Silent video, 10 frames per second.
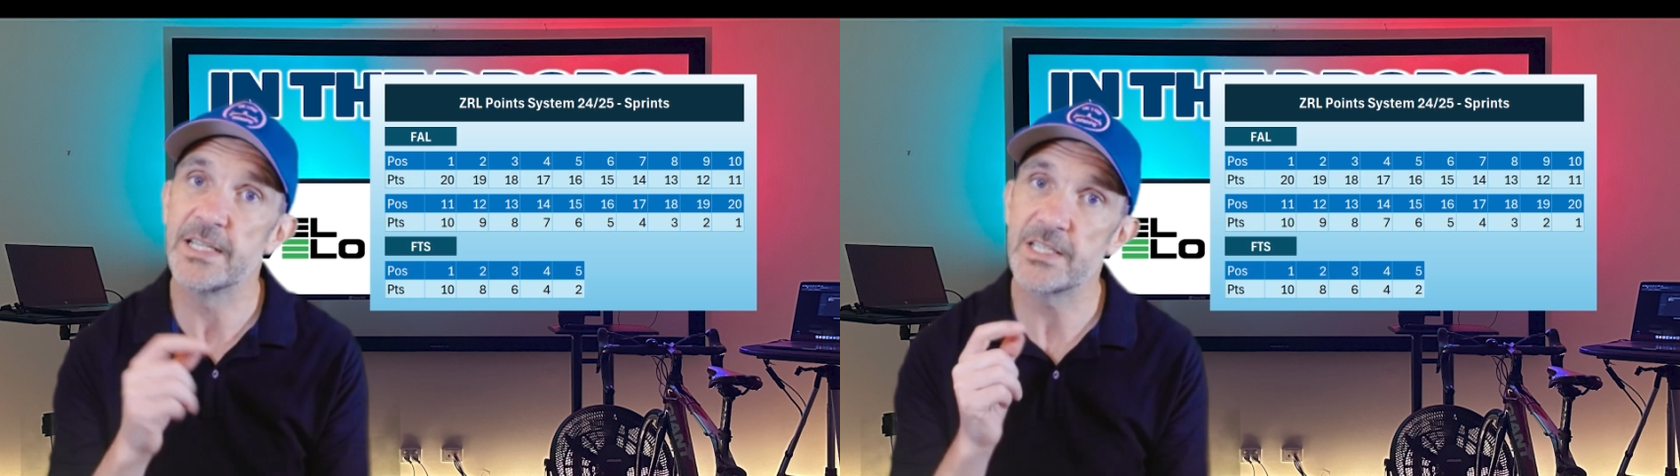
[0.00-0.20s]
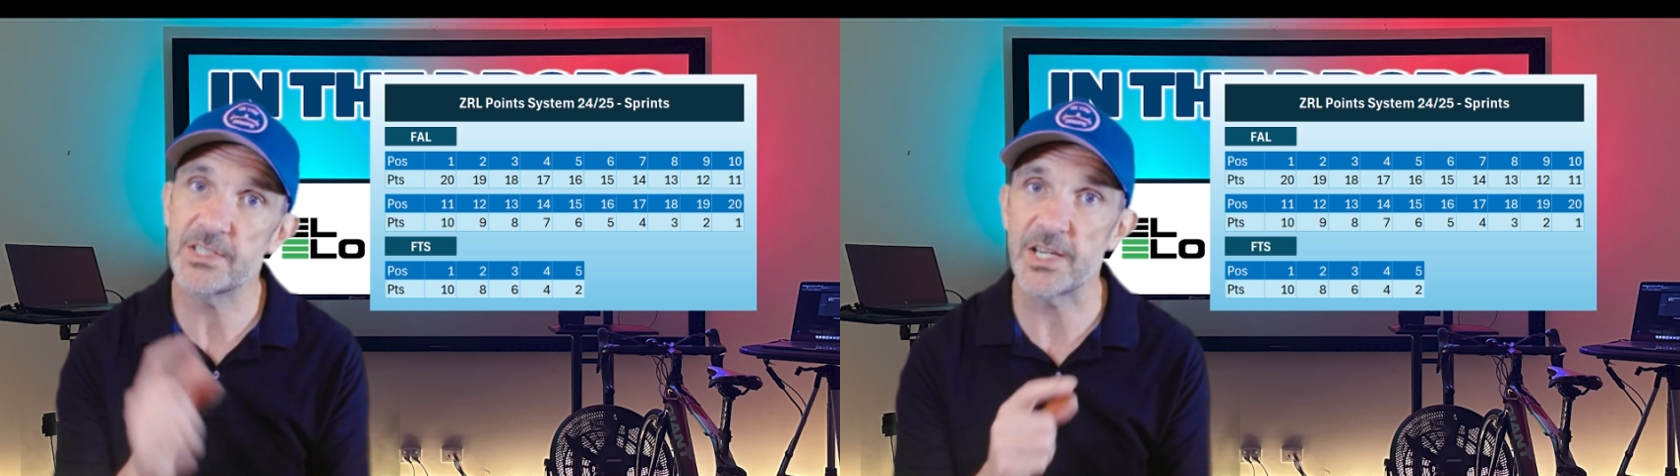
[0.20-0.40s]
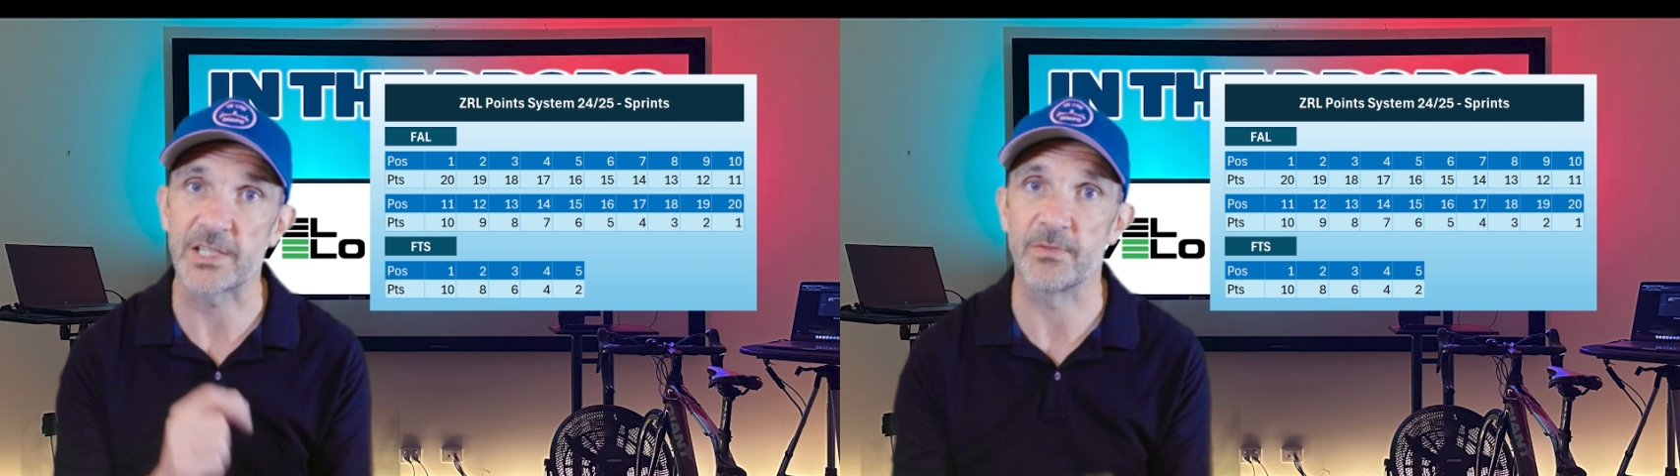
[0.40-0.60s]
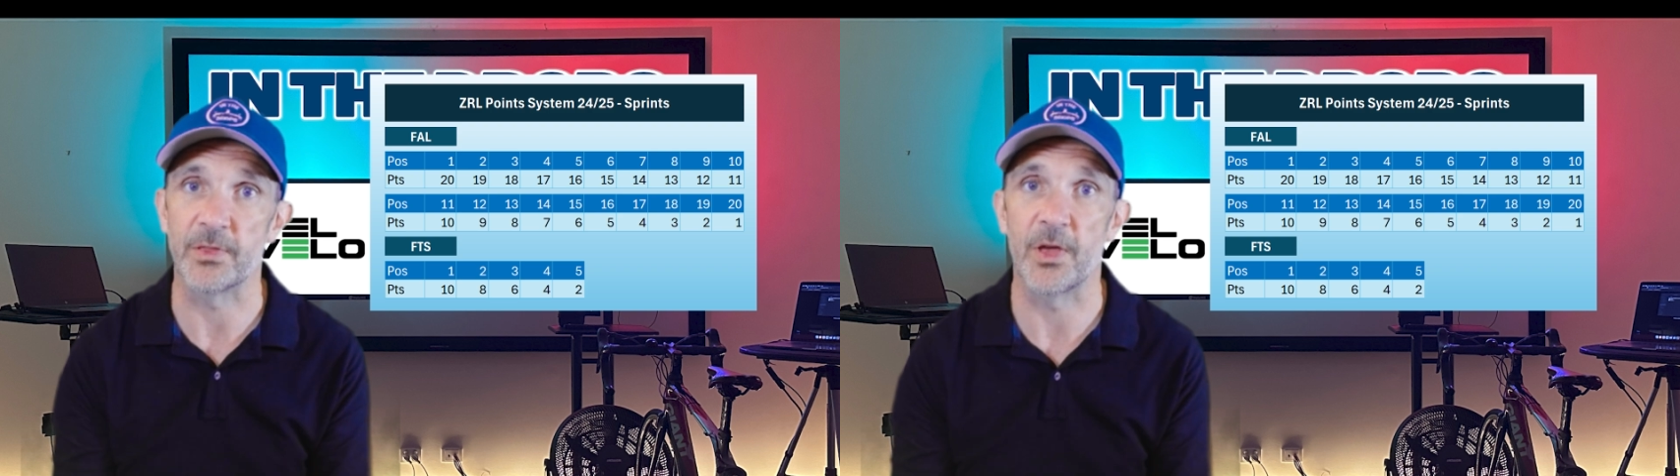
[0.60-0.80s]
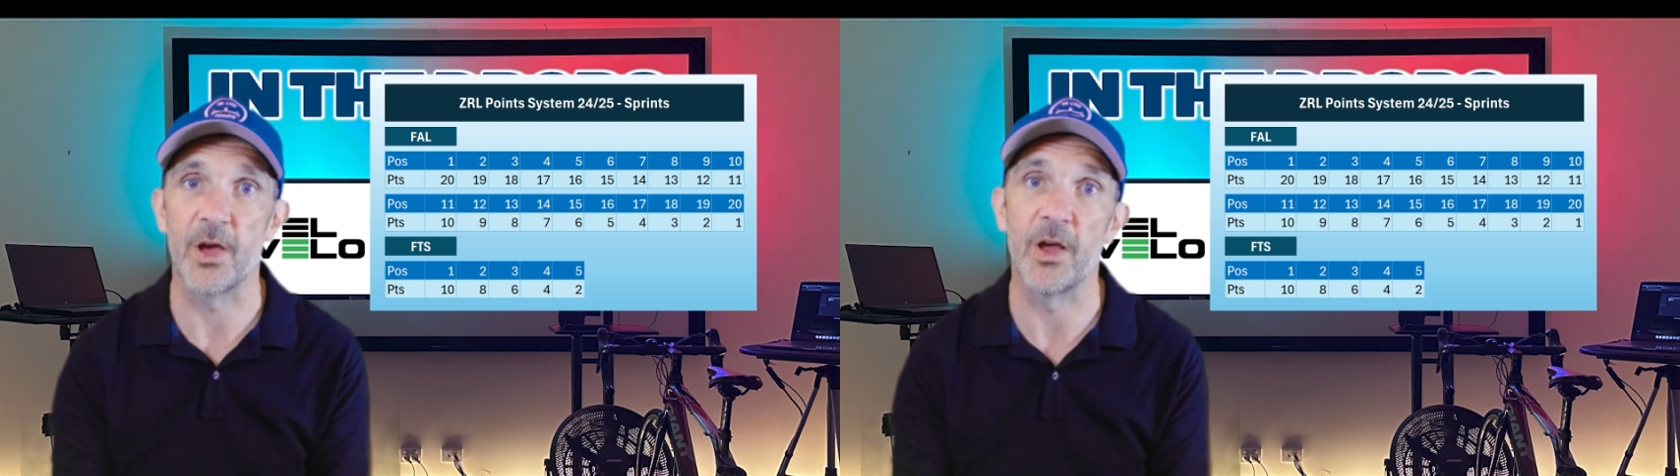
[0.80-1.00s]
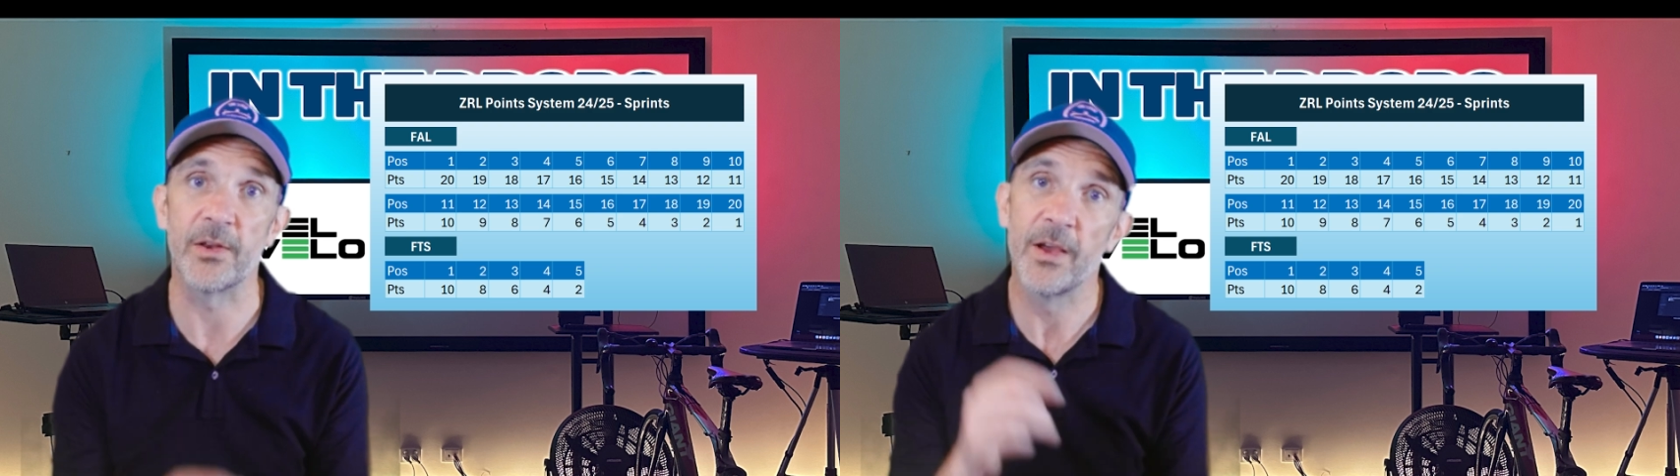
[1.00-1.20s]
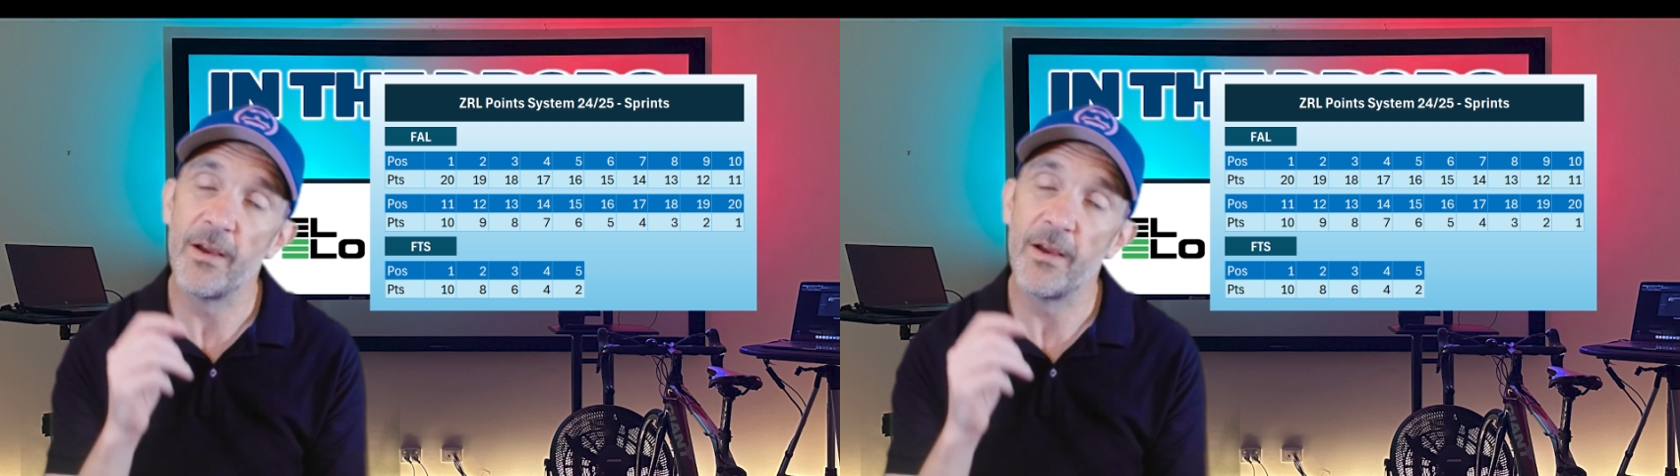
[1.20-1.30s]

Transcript: 6 for third,